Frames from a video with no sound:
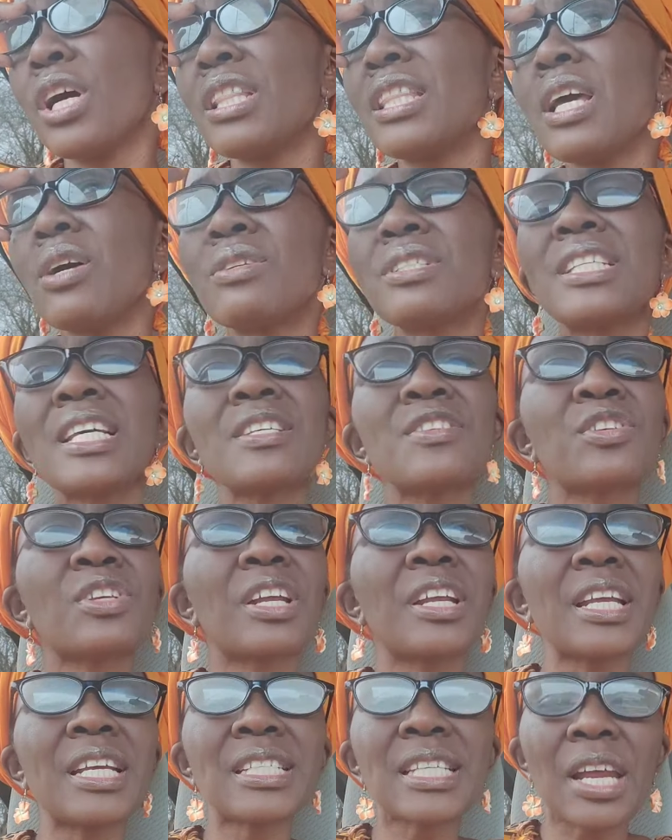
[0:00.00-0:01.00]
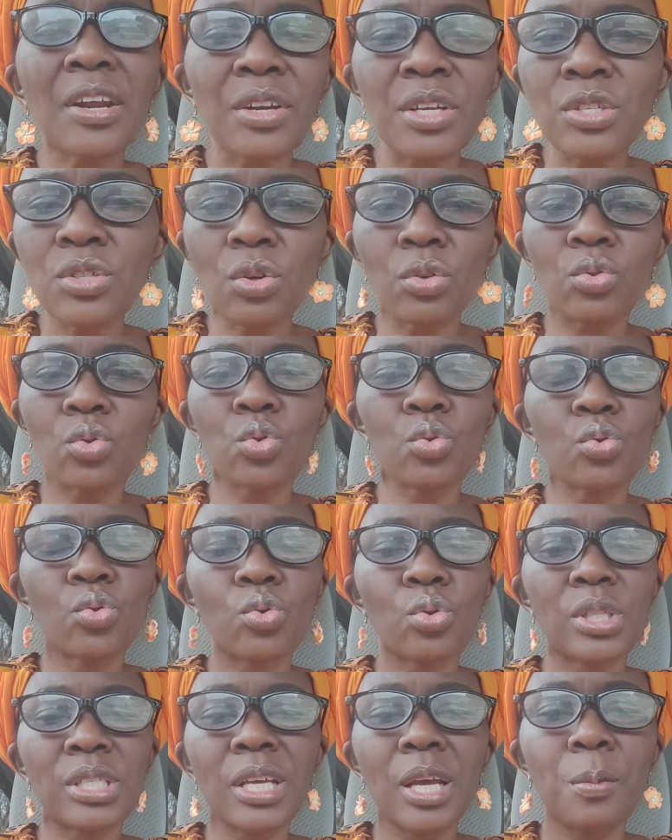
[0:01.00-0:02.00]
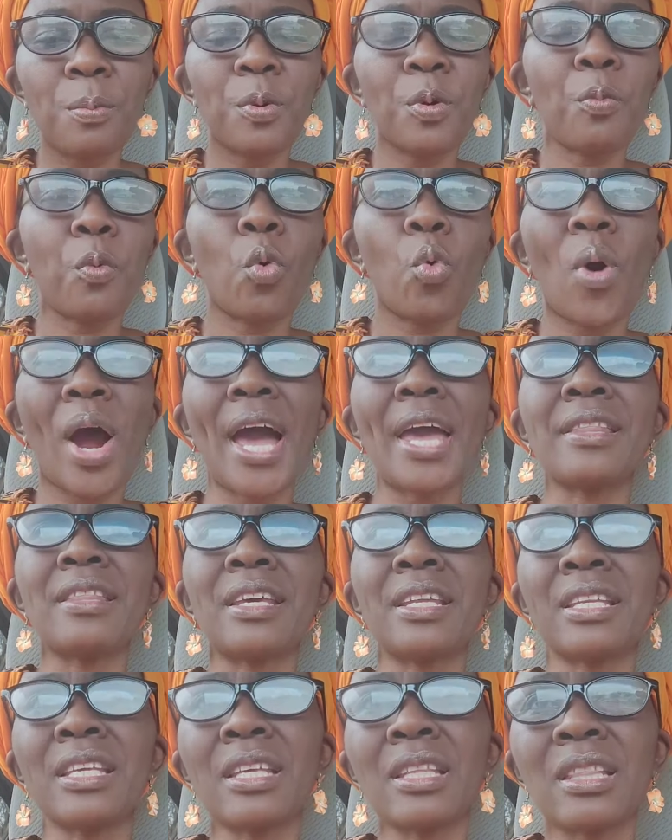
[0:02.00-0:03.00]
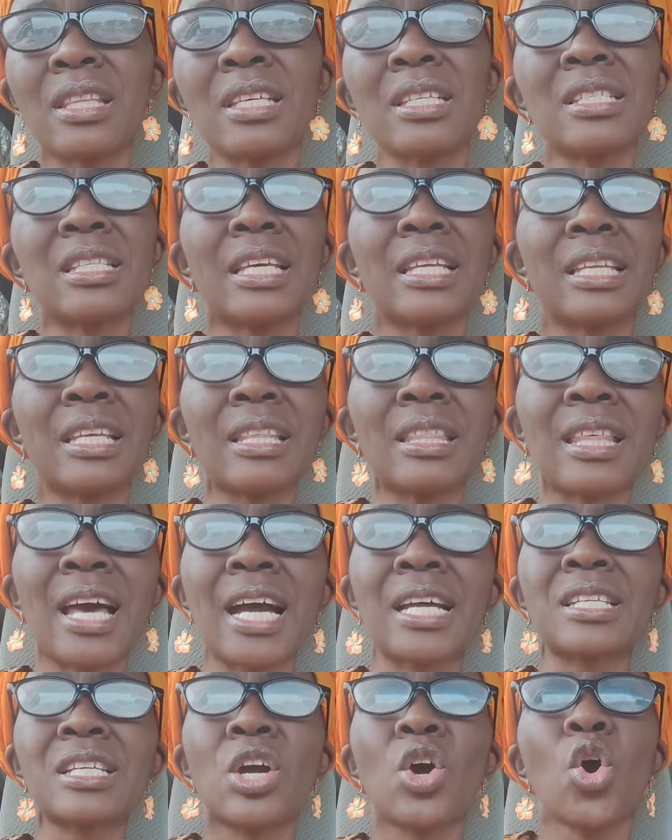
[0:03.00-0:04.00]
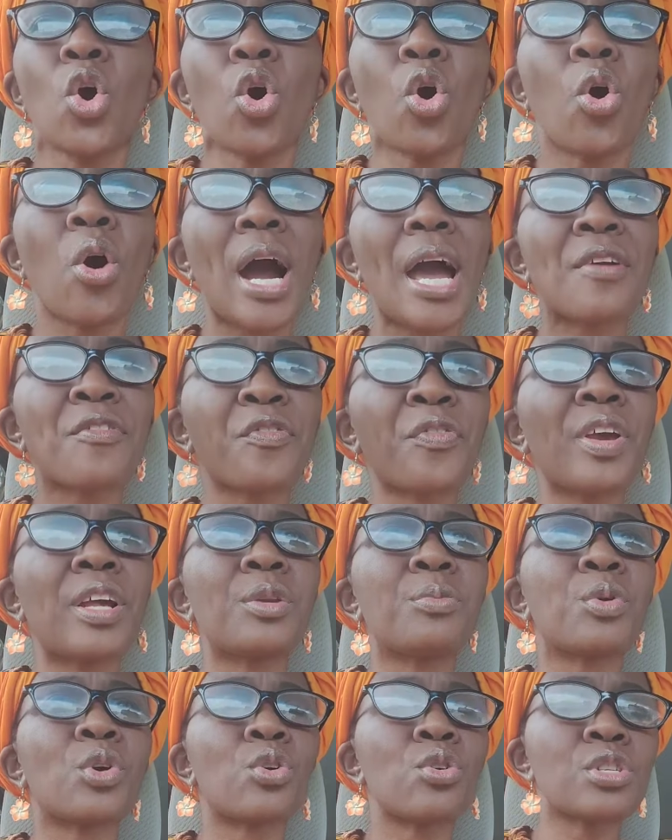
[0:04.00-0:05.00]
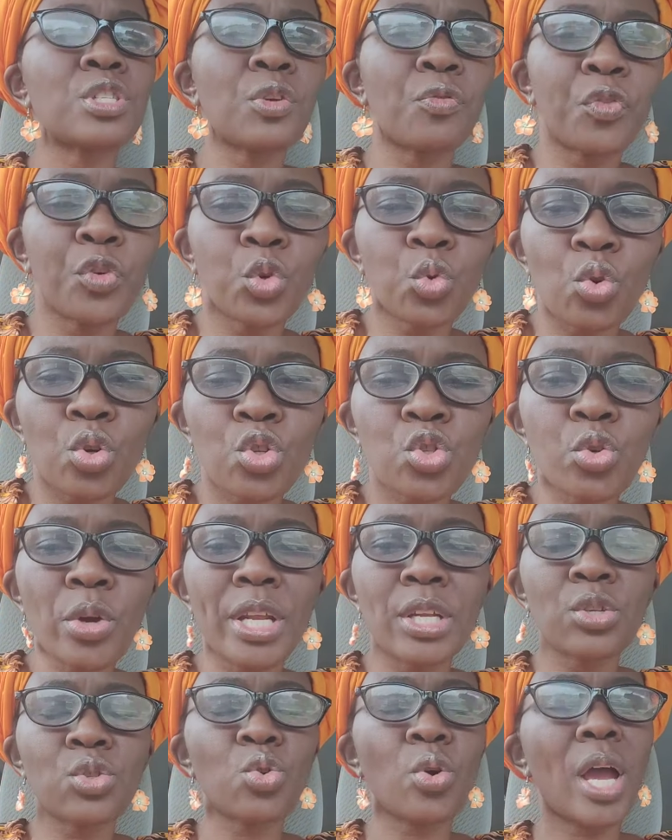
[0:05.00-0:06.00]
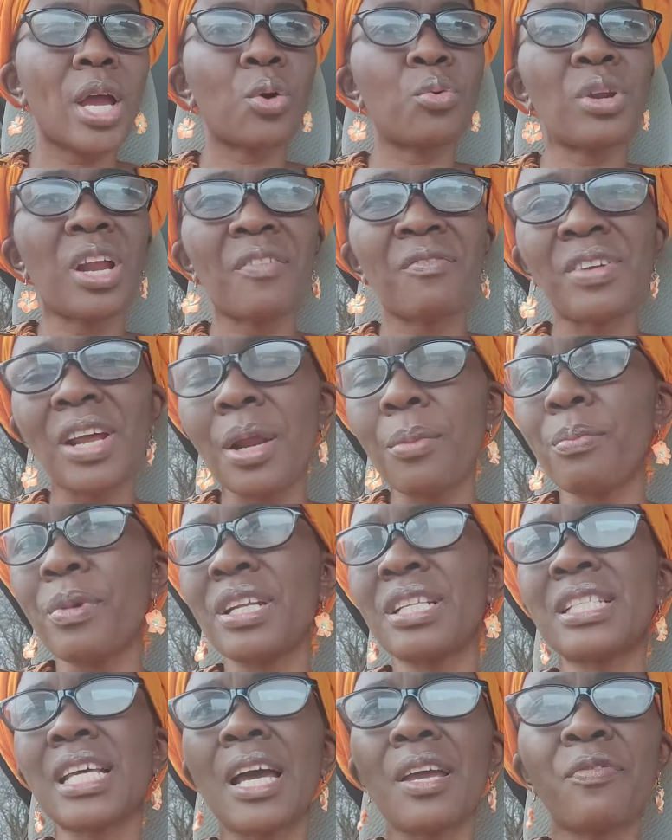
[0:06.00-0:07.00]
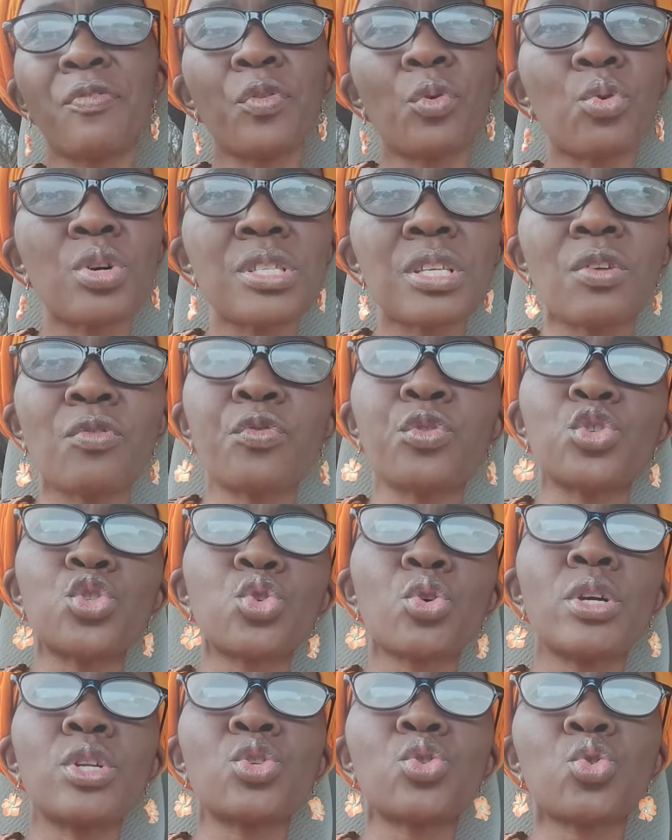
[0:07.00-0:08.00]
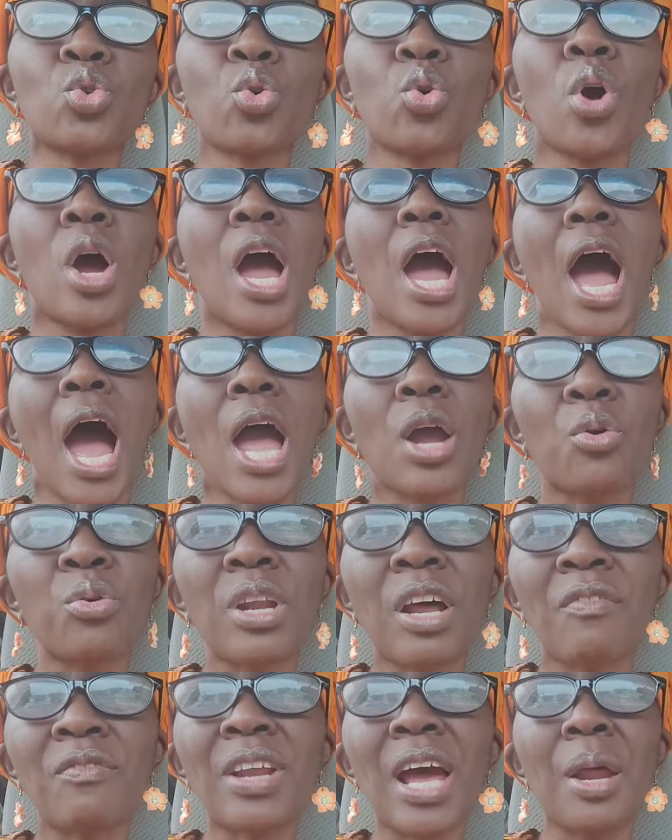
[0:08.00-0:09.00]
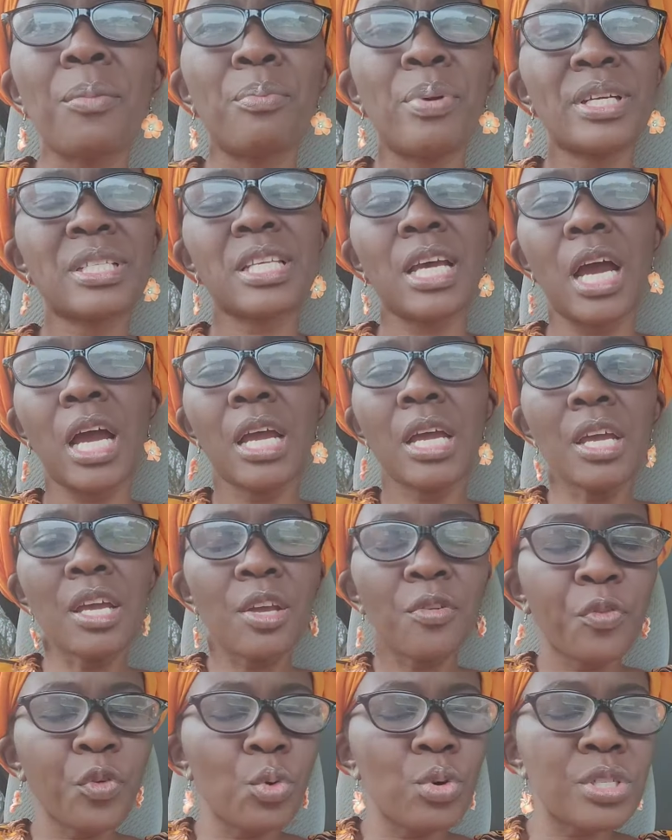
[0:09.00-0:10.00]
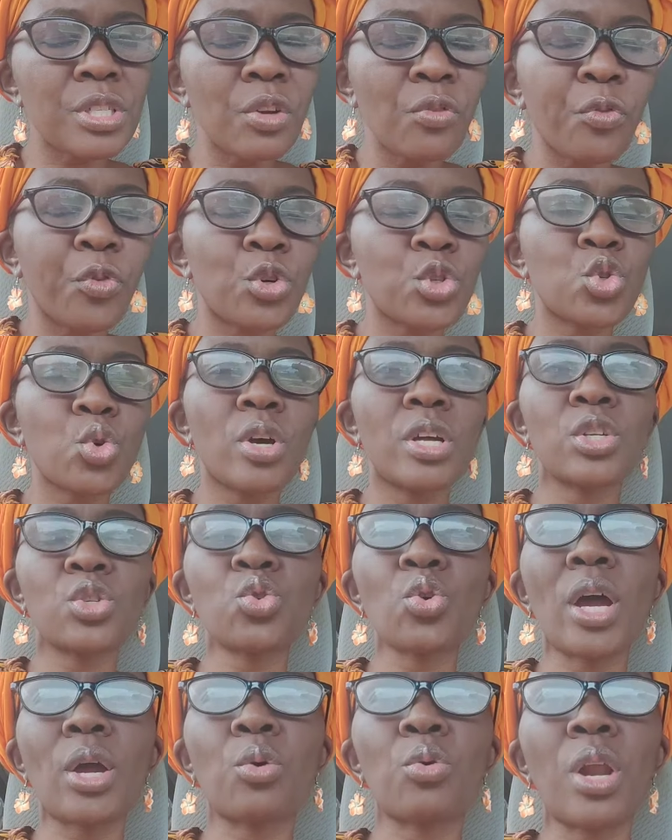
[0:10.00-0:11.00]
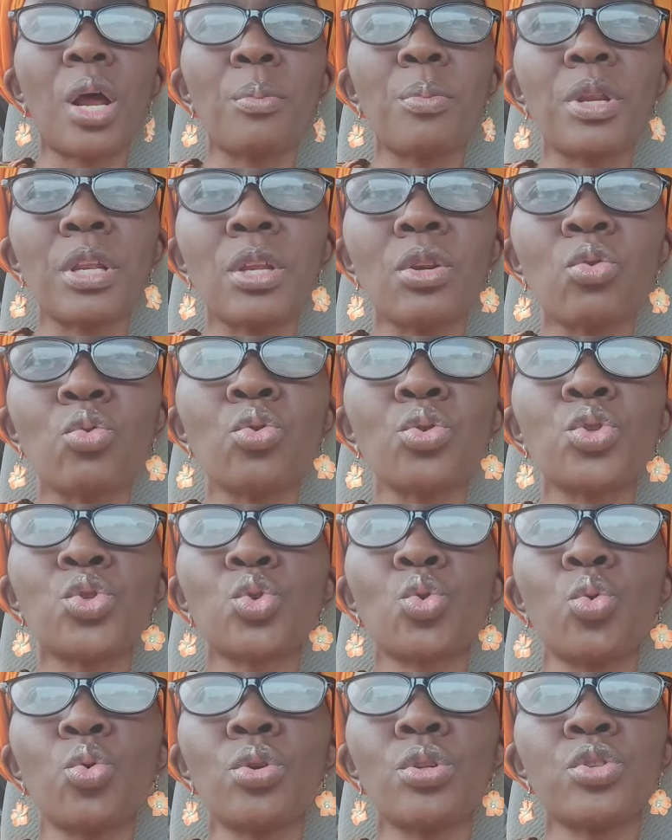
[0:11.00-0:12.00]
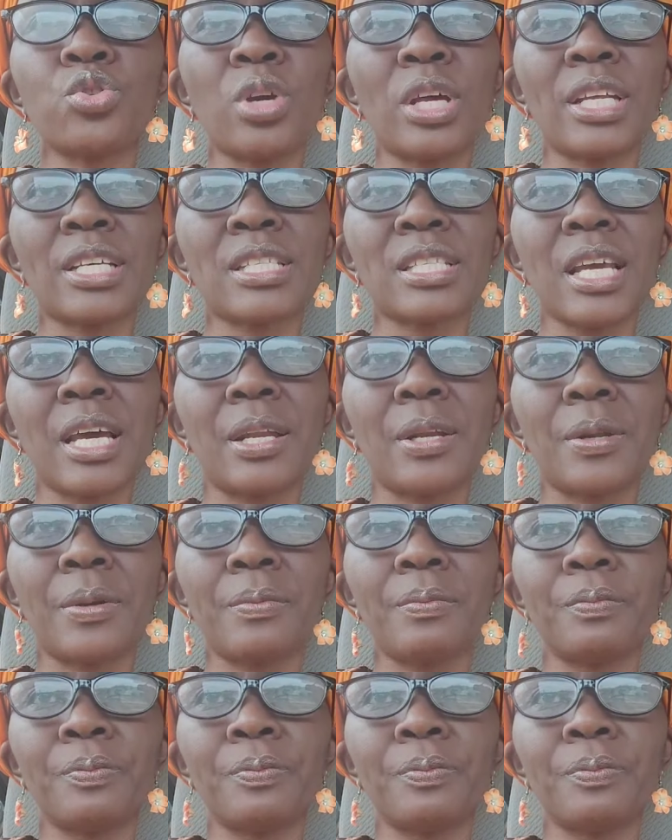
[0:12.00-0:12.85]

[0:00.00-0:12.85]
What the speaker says: They'll just create a reason to tell people why they did this, they did that. Or I failed because if it was so and so, I could have done better. If it wasn't for so and so, I could have done better. If it wasn't for so and so, I could have been in good schools. You understand?